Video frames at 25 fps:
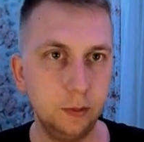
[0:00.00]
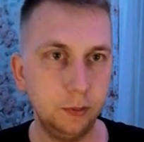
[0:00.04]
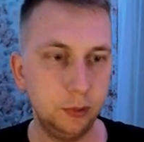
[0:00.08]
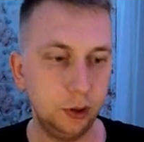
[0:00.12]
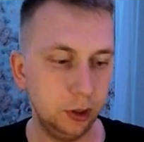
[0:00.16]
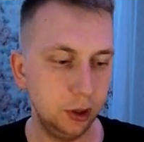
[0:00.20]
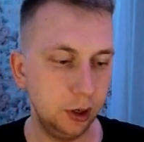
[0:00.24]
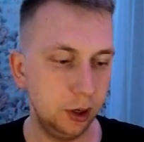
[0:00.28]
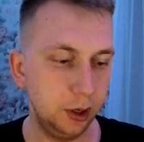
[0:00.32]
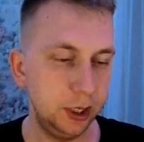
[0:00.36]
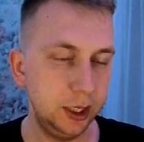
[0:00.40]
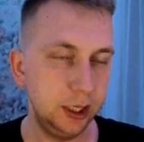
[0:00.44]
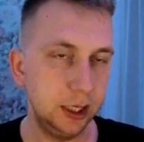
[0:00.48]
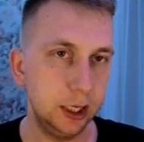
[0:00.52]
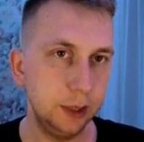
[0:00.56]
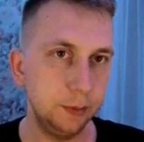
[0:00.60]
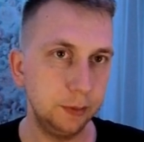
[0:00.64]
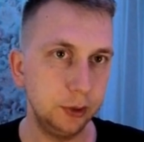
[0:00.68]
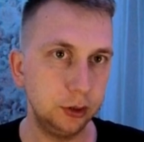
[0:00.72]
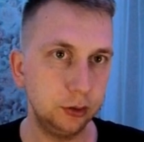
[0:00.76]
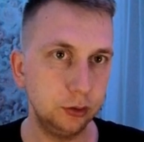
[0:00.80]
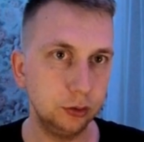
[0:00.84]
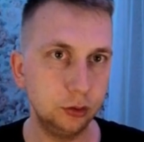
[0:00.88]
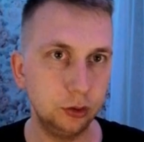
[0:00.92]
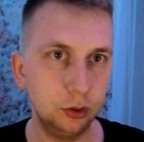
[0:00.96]
I'm gonna
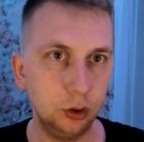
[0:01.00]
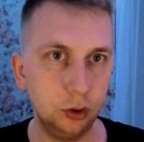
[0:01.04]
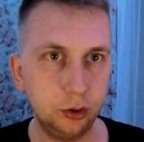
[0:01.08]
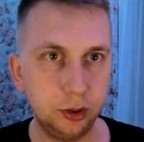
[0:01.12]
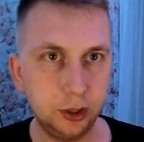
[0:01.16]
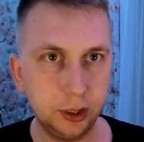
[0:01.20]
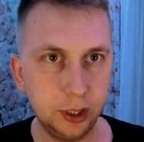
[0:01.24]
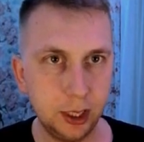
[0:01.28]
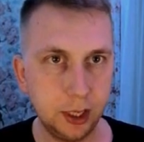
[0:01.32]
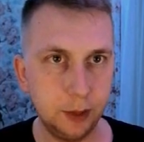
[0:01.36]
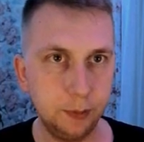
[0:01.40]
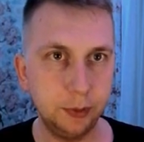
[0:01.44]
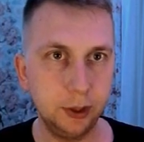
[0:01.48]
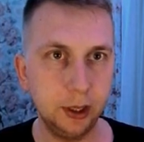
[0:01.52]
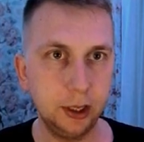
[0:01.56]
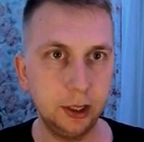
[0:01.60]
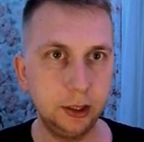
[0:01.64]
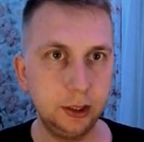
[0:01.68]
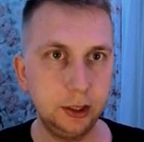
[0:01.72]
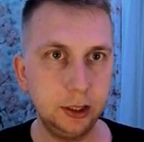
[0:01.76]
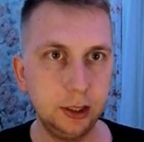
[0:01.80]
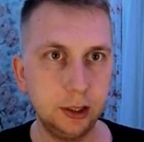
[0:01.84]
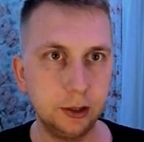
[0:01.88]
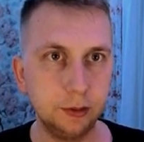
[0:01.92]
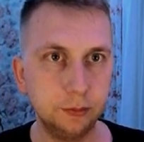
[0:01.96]
rename it to Grok
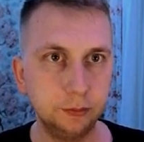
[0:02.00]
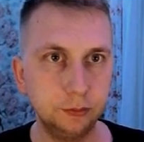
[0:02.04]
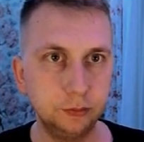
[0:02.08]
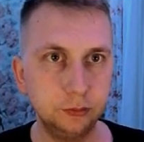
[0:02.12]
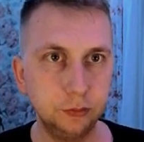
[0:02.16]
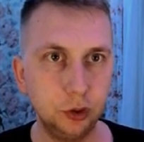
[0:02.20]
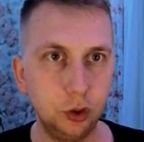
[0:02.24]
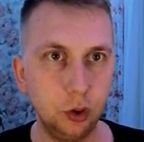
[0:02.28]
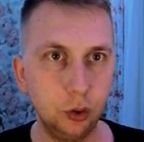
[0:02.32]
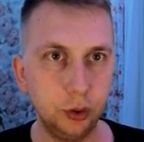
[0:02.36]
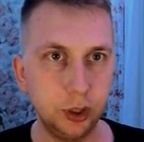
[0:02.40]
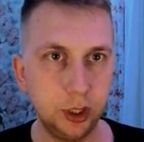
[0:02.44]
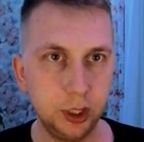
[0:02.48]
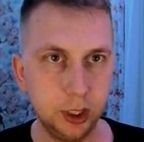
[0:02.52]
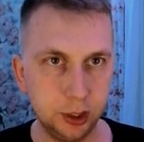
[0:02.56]
API key, go